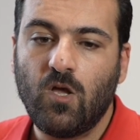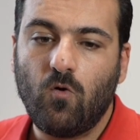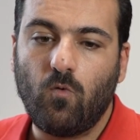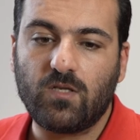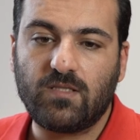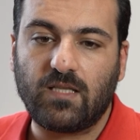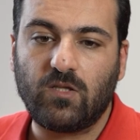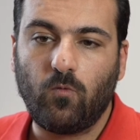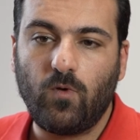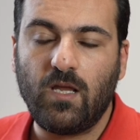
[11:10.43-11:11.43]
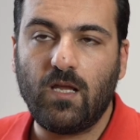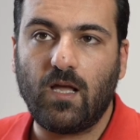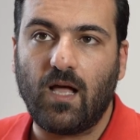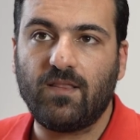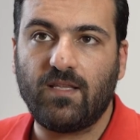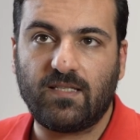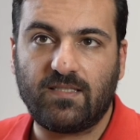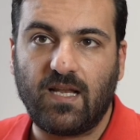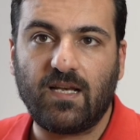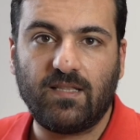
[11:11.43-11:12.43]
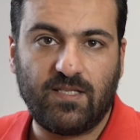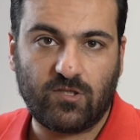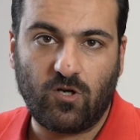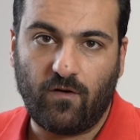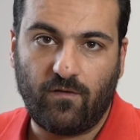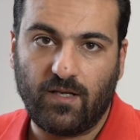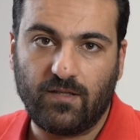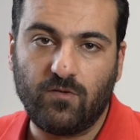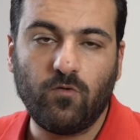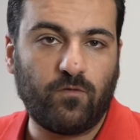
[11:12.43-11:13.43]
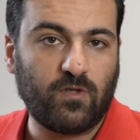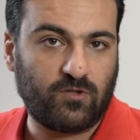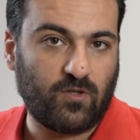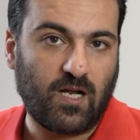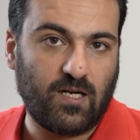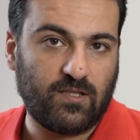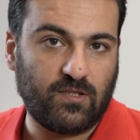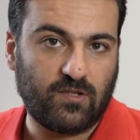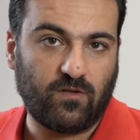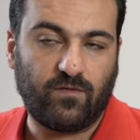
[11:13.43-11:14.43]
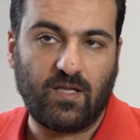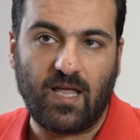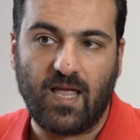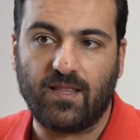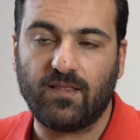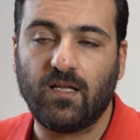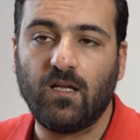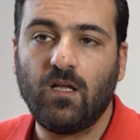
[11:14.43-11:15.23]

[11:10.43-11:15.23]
was that we understand and discovered the new functionalities of the hand.